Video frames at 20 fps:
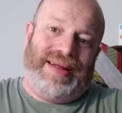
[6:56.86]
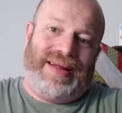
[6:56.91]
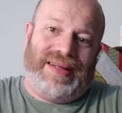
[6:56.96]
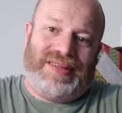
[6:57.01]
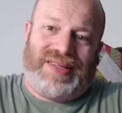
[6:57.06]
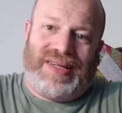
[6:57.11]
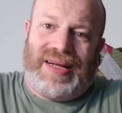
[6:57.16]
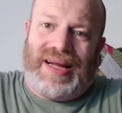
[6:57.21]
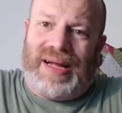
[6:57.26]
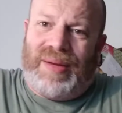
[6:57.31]

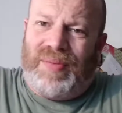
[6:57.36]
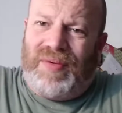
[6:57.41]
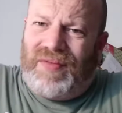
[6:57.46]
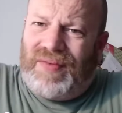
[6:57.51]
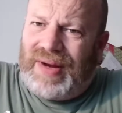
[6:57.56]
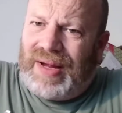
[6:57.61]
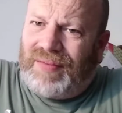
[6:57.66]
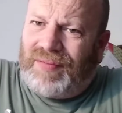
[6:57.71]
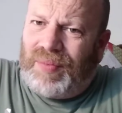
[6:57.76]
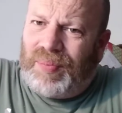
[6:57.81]
That's the name of
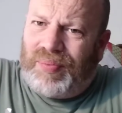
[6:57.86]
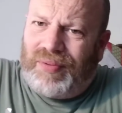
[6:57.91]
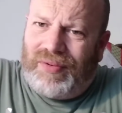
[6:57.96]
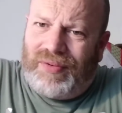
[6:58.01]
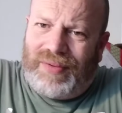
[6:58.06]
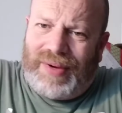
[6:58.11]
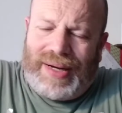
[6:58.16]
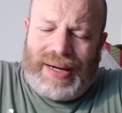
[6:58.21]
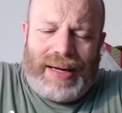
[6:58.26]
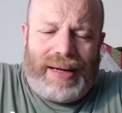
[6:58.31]
another
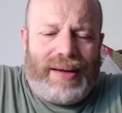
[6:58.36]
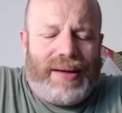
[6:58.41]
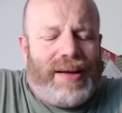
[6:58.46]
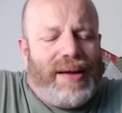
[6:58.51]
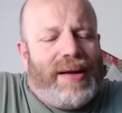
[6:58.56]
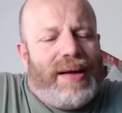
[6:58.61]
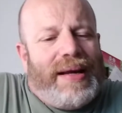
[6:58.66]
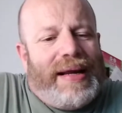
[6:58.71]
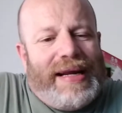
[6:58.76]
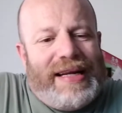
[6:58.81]
brewery in it.
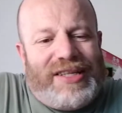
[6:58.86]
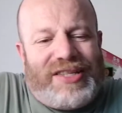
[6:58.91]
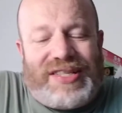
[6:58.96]
It's